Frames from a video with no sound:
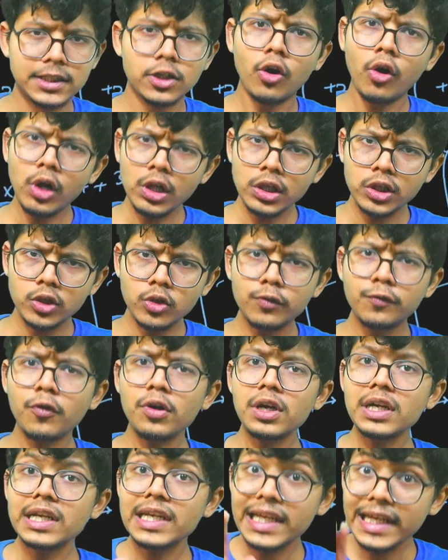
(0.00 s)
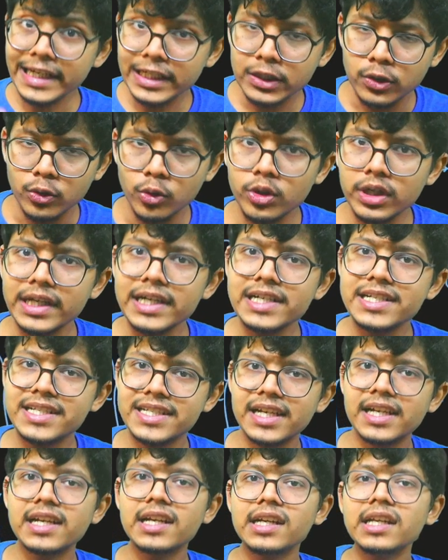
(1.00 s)
Although for lead code, it
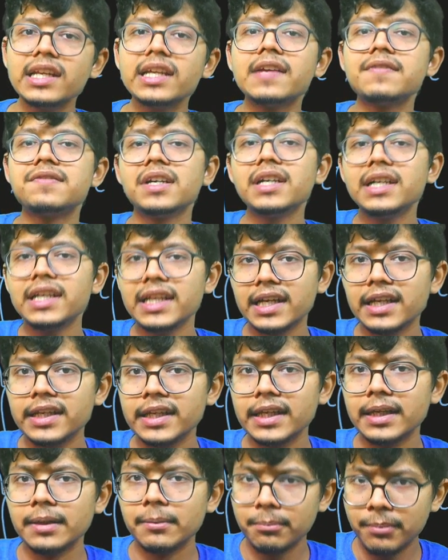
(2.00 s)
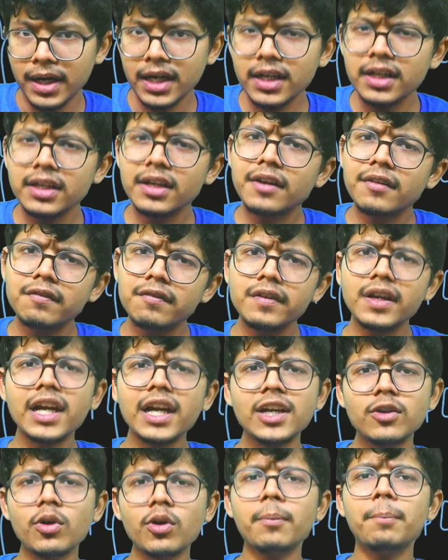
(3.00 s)
generally gives a TLE. But we
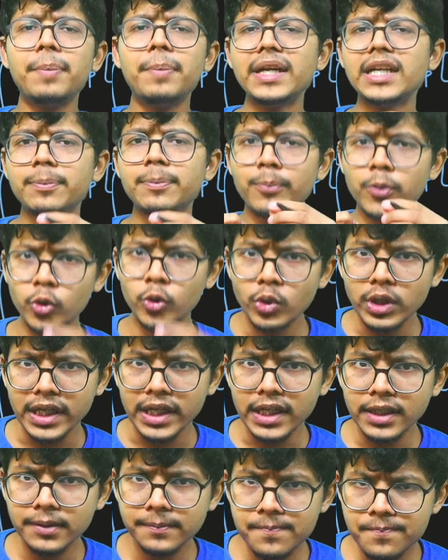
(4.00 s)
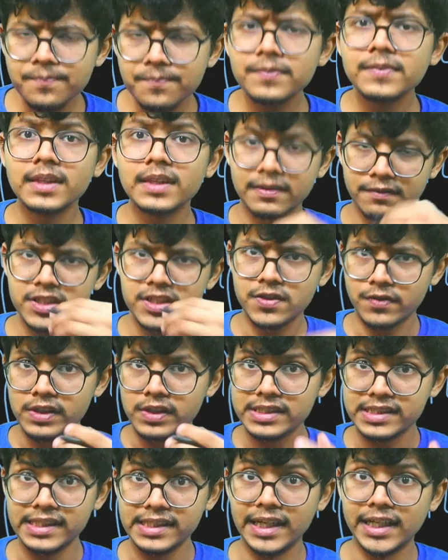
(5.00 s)
can do a bit pruning, which we will
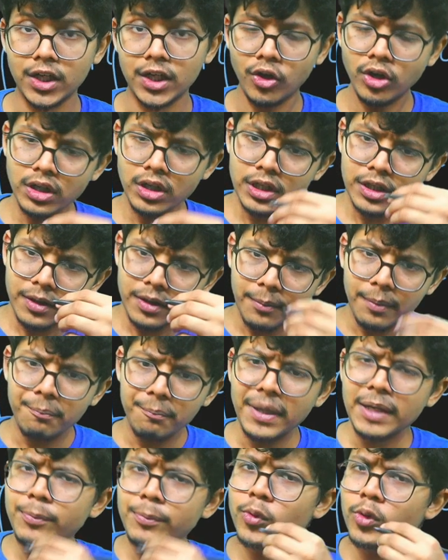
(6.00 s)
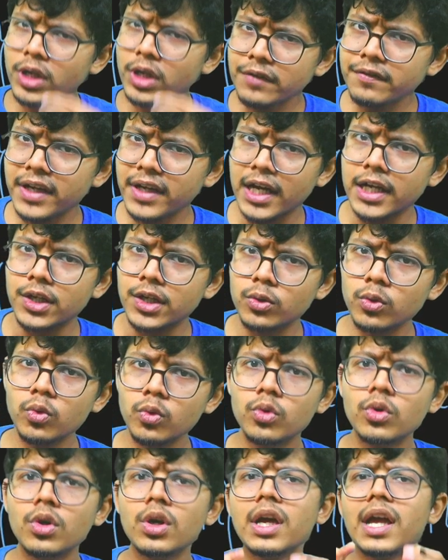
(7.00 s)
see later on. Bit pruning we can do.
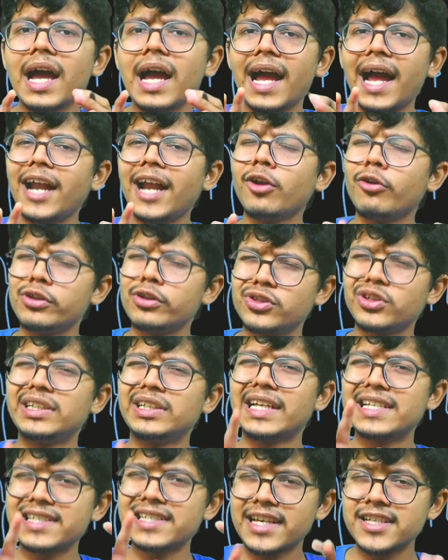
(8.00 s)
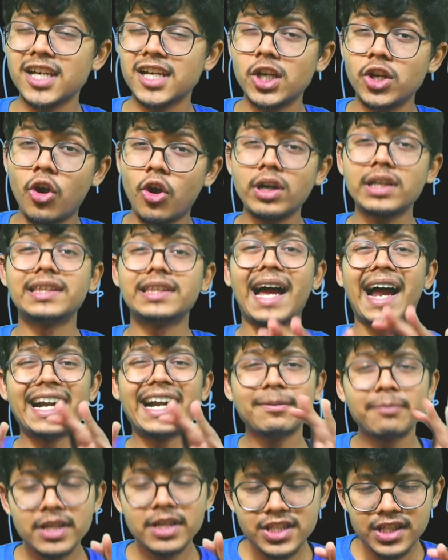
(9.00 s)
And also test cases are not that
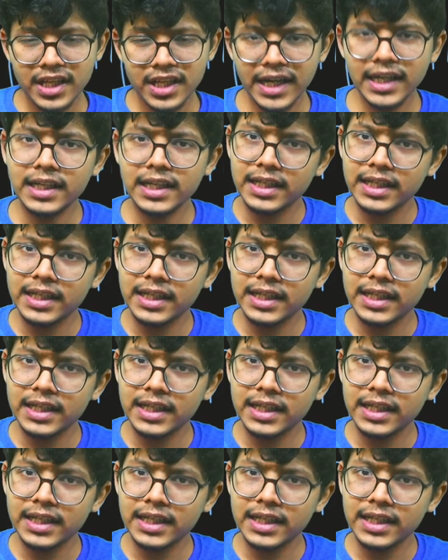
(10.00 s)
much great.